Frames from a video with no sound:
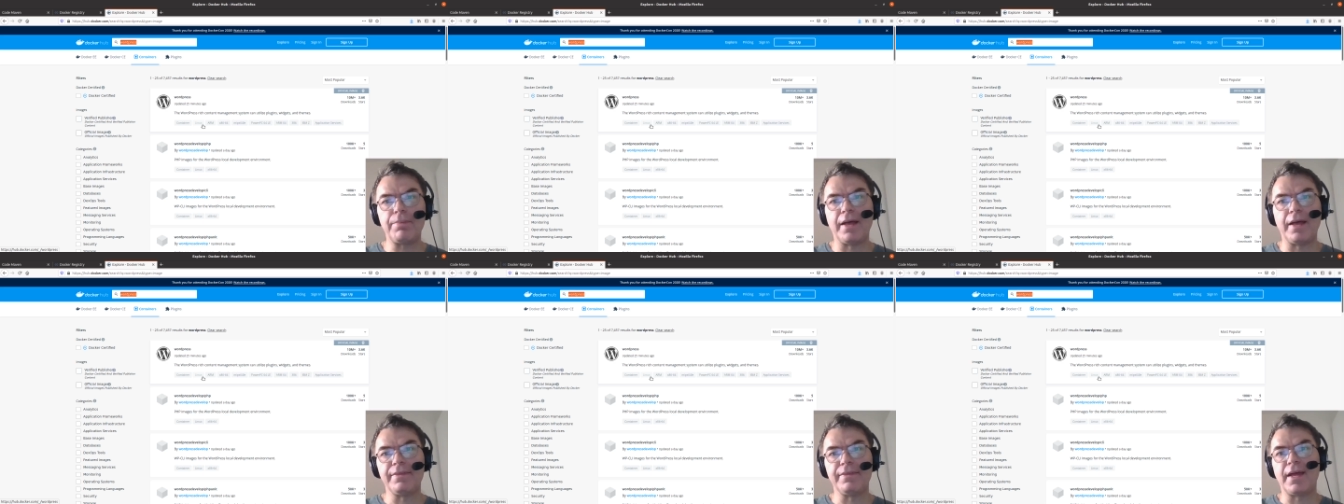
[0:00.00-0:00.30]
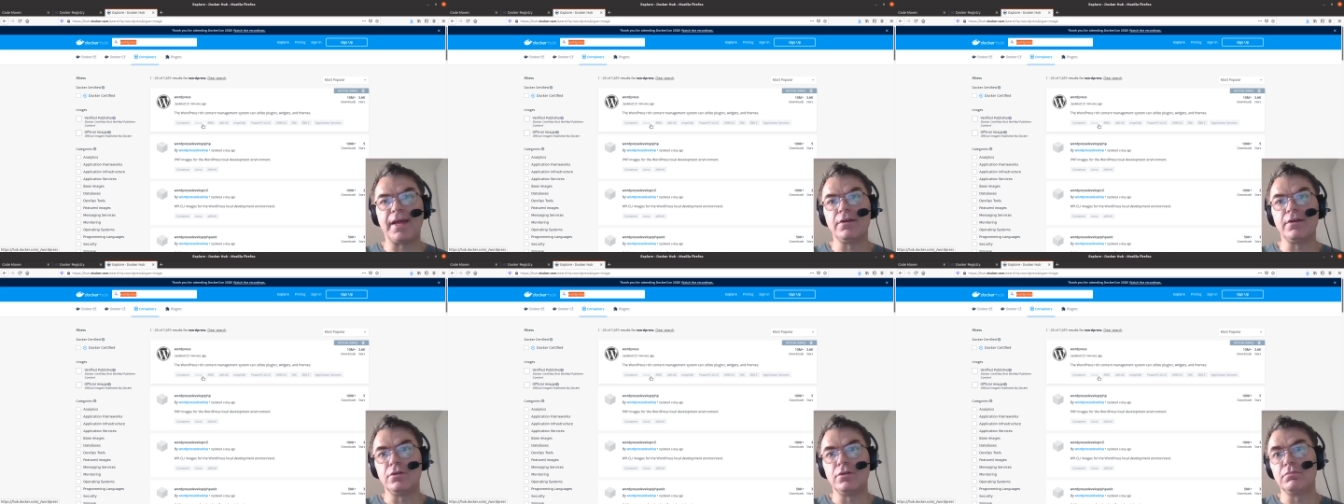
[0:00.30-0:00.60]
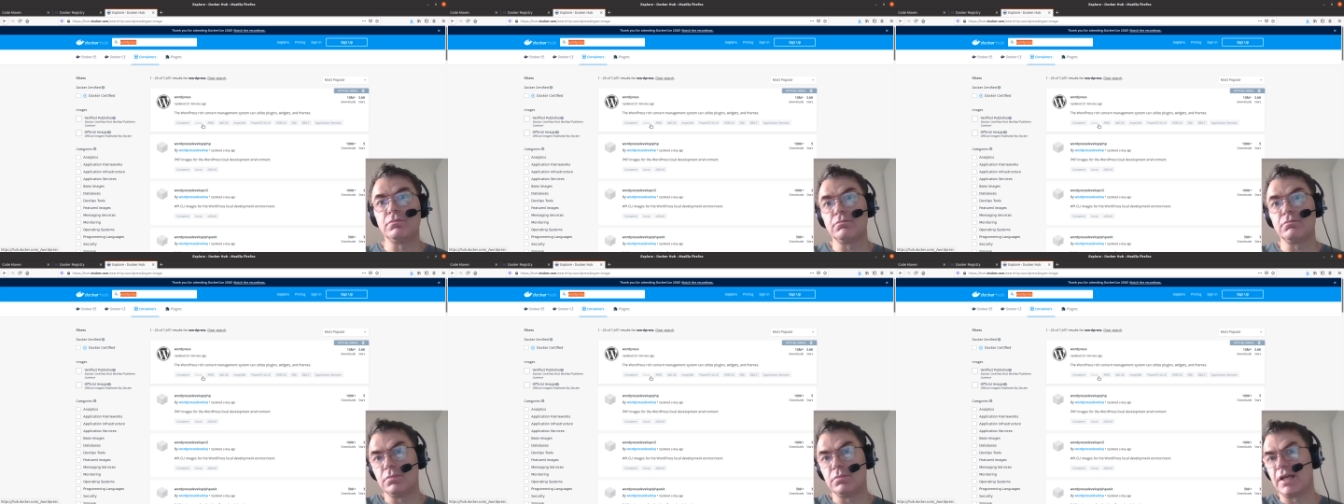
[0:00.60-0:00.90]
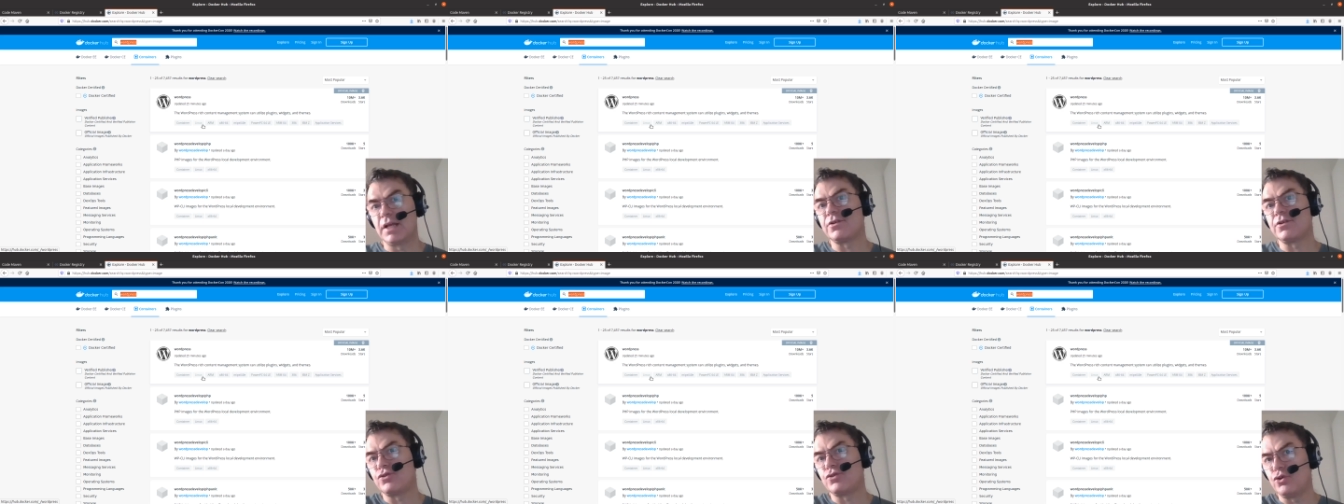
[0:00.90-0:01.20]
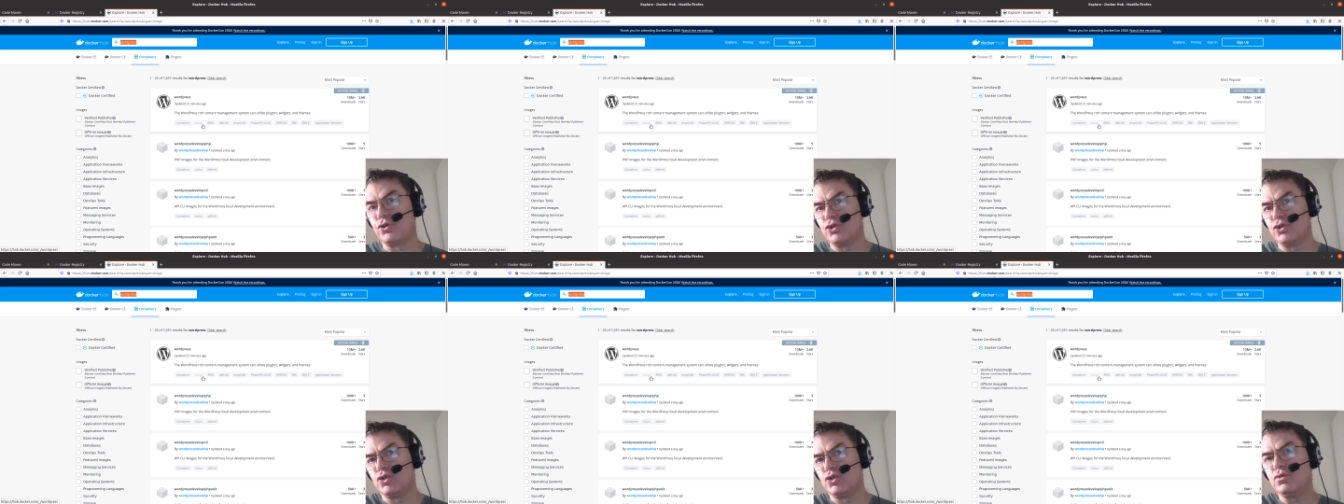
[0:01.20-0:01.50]
and then later
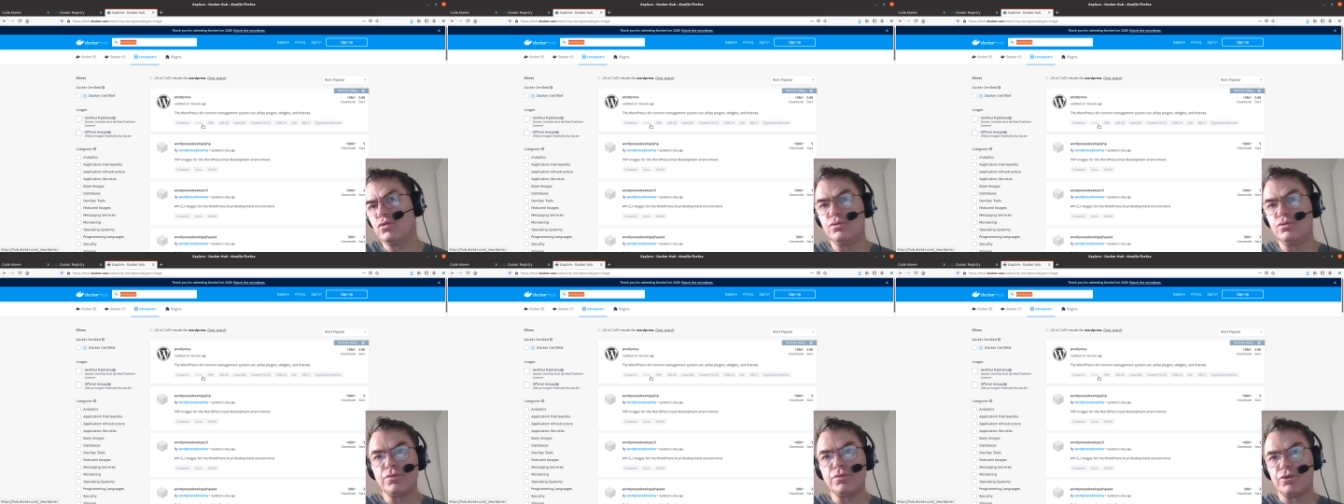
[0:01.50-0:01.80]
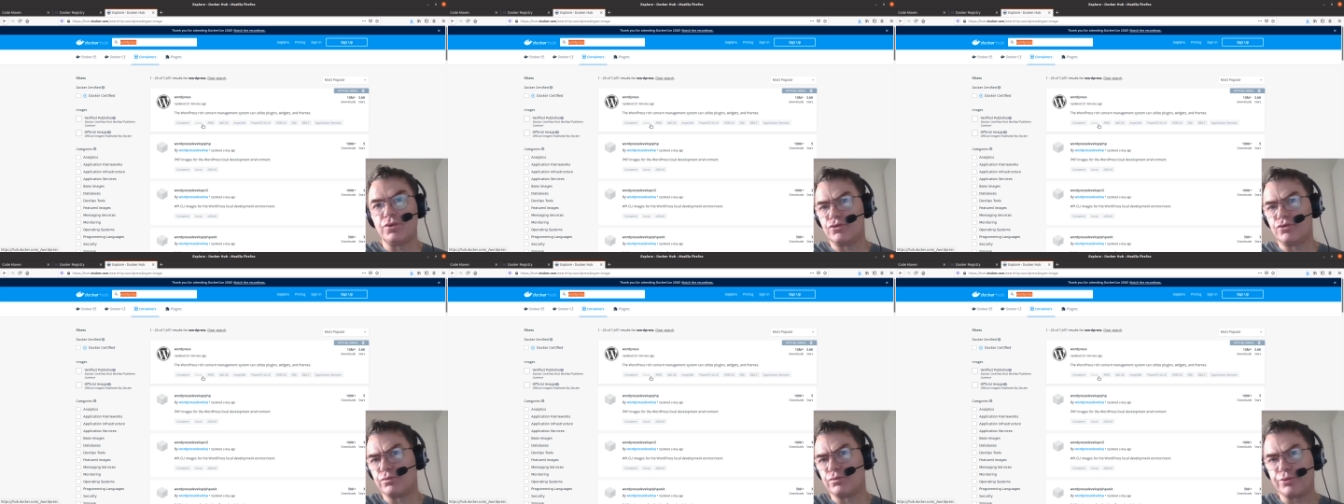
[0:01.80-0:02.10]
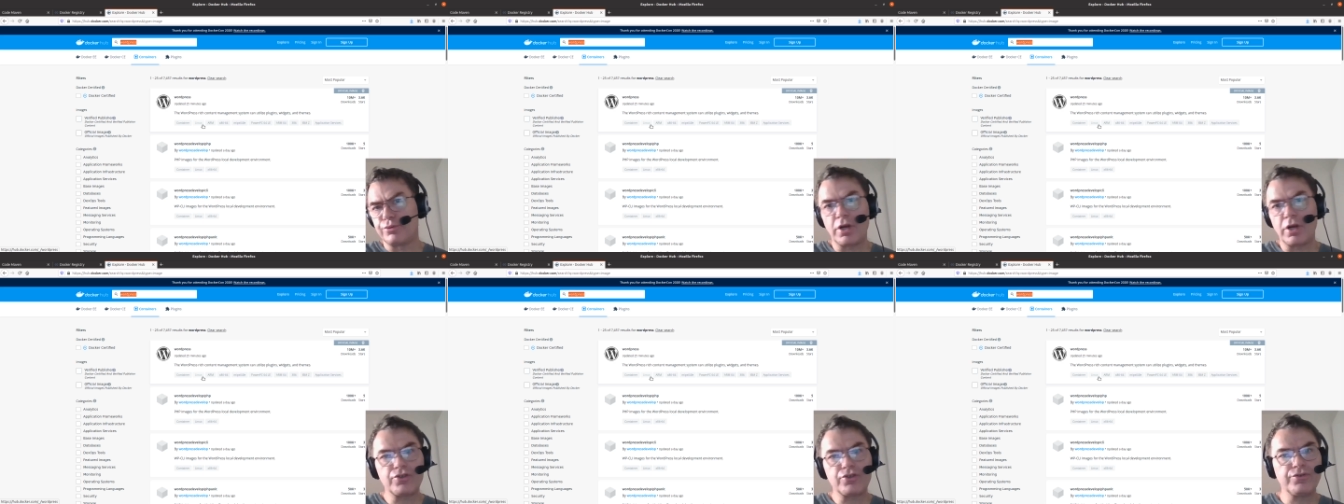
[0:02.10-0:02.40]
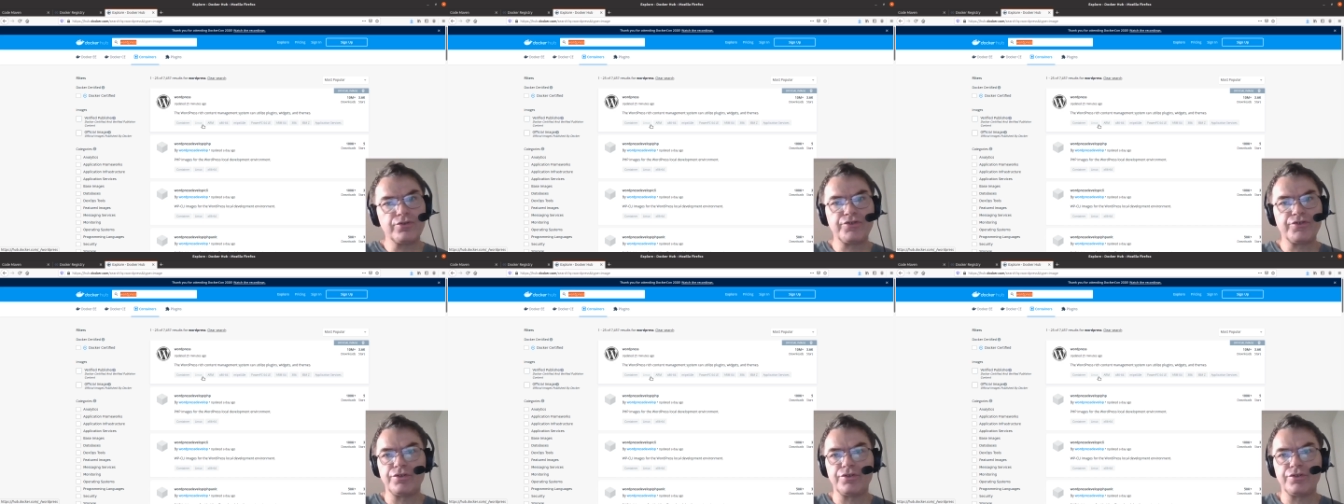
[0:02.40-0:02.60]
on you on your production